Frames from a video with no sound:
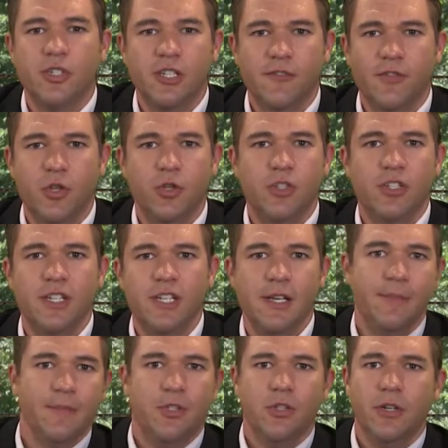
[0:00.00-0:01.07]
If you see,
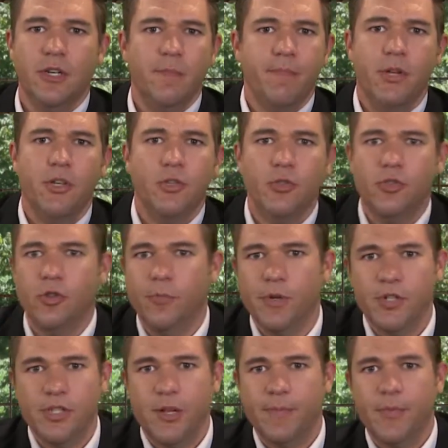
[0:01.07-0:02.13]
look it up on YouTube or
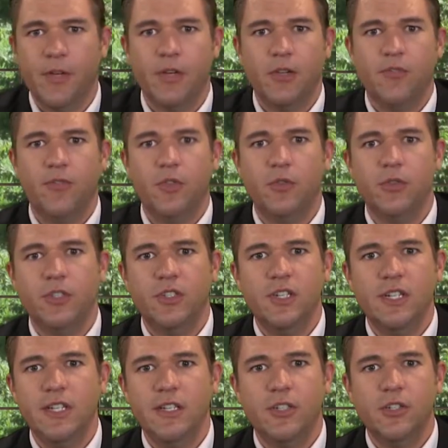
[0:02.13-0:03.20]
something, if you
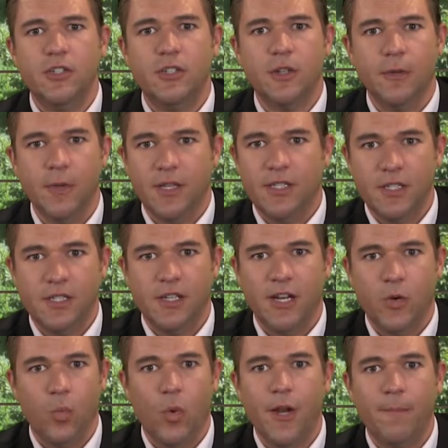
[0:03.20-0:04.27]
see it, it's
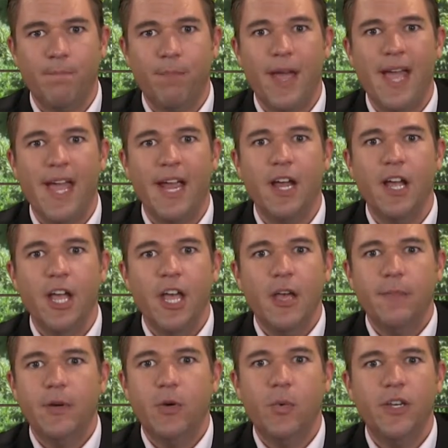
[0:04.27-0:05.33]
like one bang,
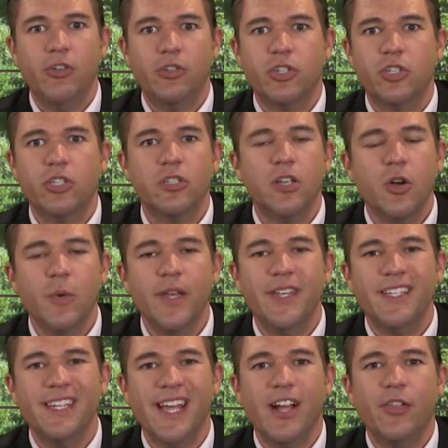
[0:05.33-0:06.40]
but when you slow
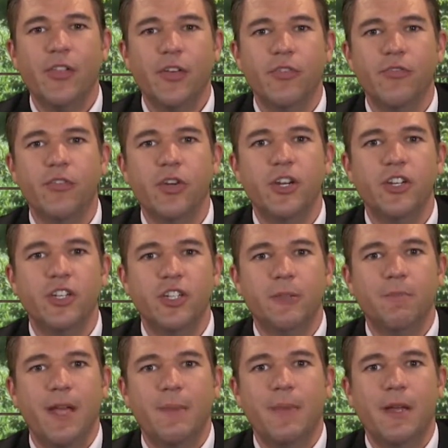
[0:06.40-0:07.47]
it down the footage, it's
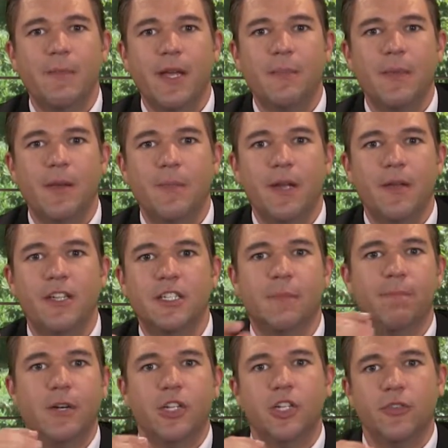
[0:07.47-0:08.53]
bang, bang, bang, bang, bang. It's a
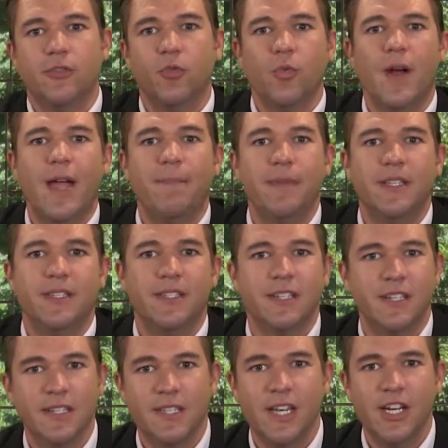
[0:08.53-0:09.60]
bunch of rapid
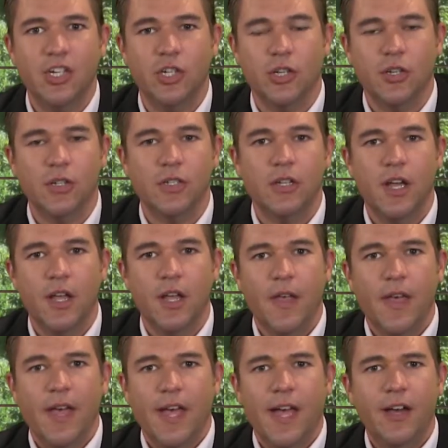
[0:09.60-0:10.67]
successions.
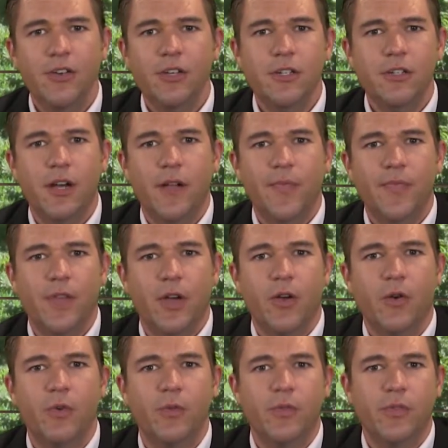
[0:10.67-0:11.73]
How did God
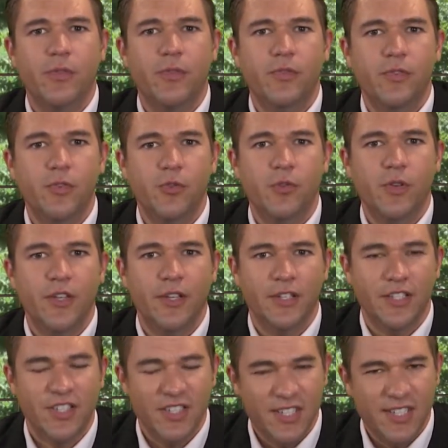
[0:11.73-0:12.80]
know to
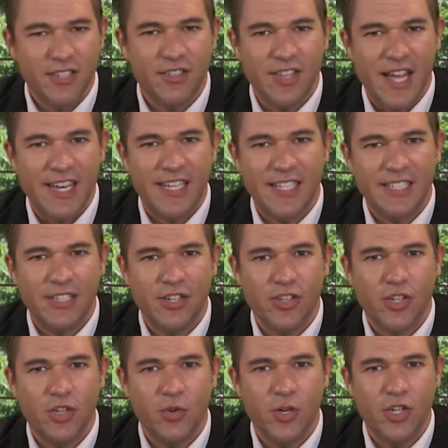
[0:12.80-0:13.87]
instill that into
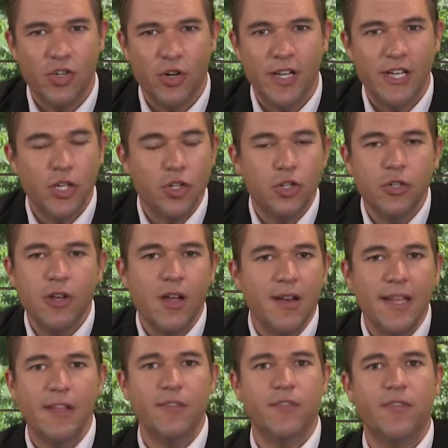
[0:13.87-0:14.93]
the creature? It could
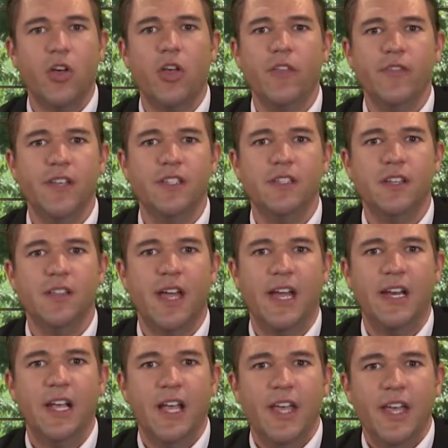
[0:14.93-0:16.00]
not evolve into
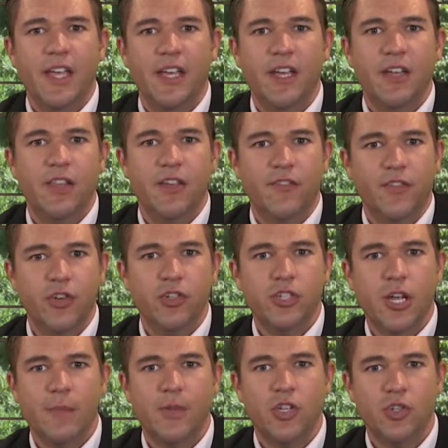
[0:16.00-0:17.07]
that. The first
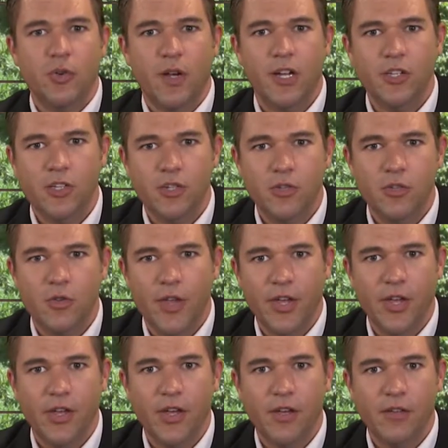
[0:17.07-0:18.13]
time it tried
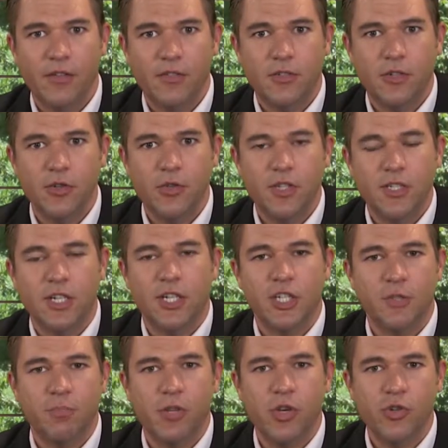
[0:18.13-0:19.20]
to do this
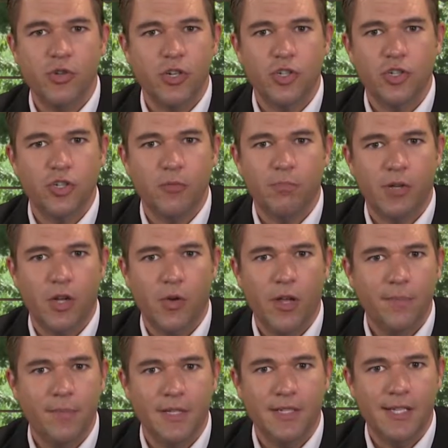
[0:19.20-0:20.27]
explosion, it should blow
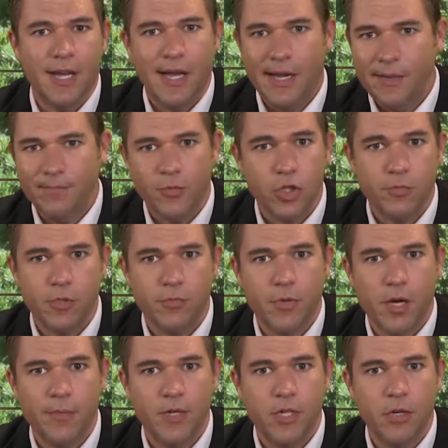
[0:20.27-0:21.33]
up and die. No more
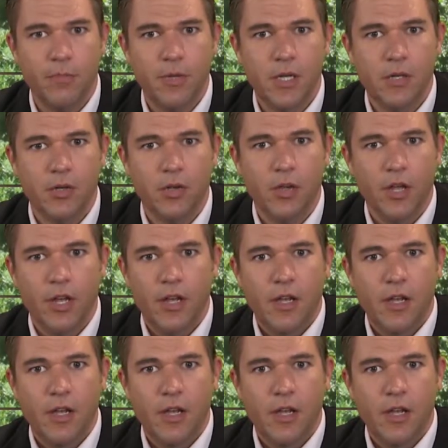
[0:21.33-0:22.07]
bombardier beetle.